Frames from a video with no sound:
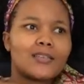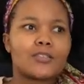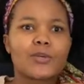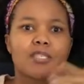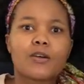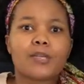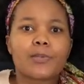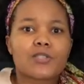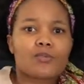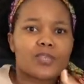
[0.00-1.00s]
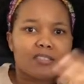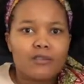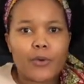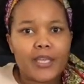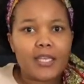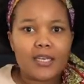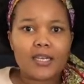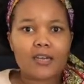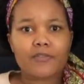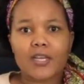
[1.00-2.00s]
She was the only person who was going in and
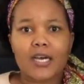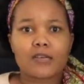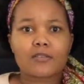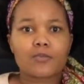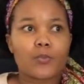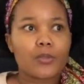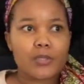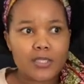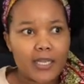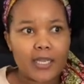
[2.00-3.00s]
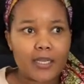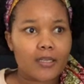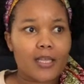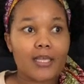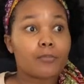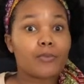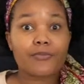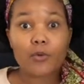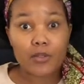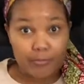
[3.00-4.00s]
out of the house. We were staying here, and
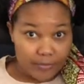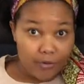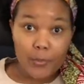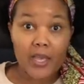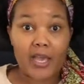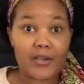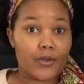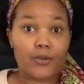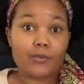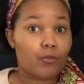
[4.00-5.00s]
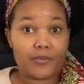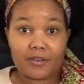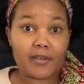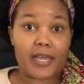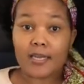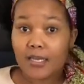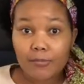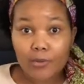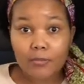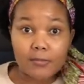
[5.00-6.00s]
before we had her, we never had
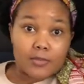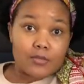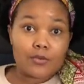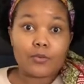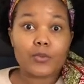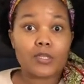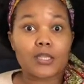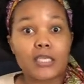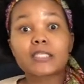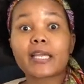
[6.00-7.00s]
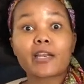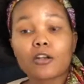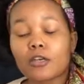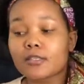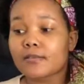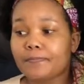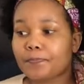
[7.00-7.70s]
any problems, you know, with things getting lost.